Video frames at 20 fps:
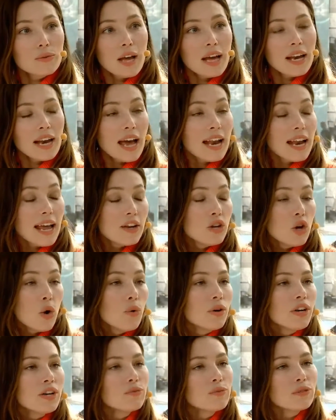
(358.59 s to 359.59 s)
And no
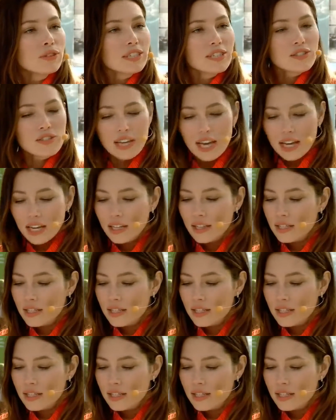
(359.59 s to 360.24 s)
one had really taken the